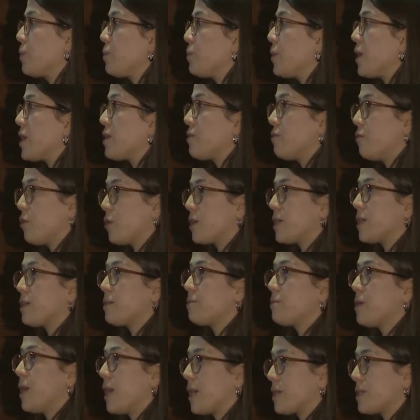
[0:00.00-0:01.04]
by avoiding
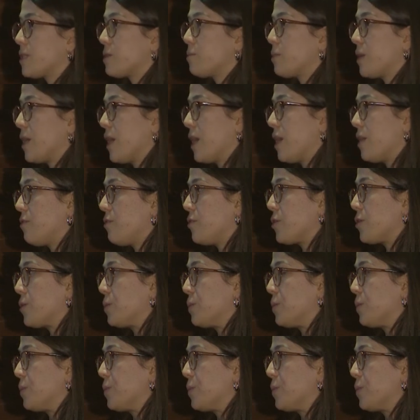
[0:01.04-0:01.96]
hectic behavior.